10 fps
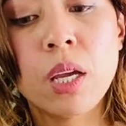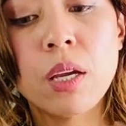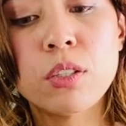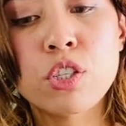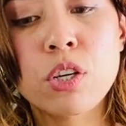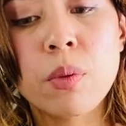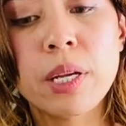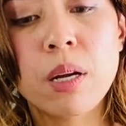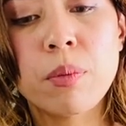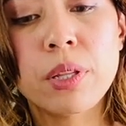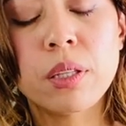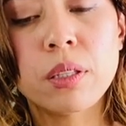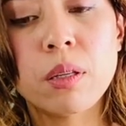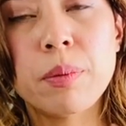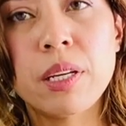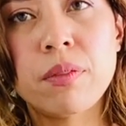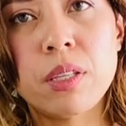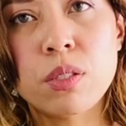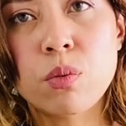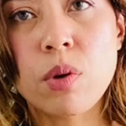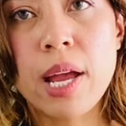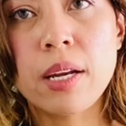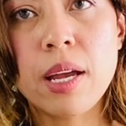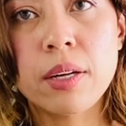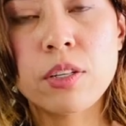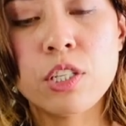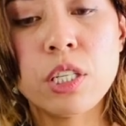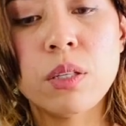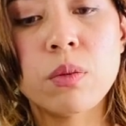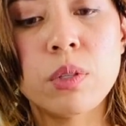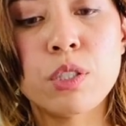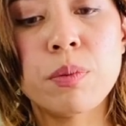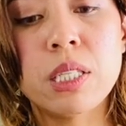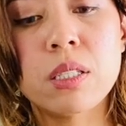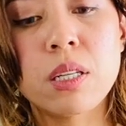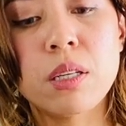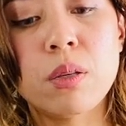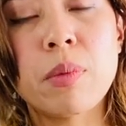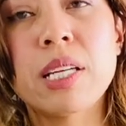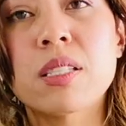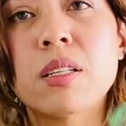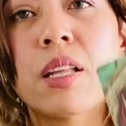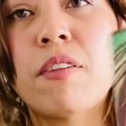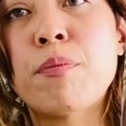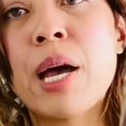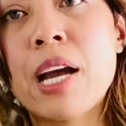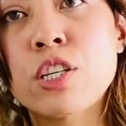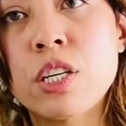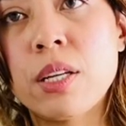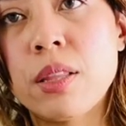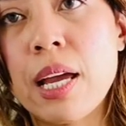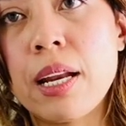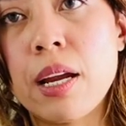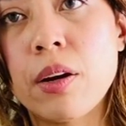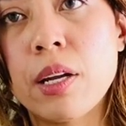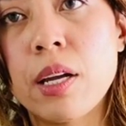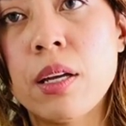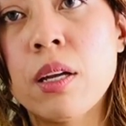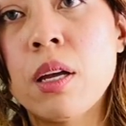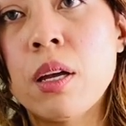It's showing up with a little bit of this red energy, which means that you might still have passion in that area,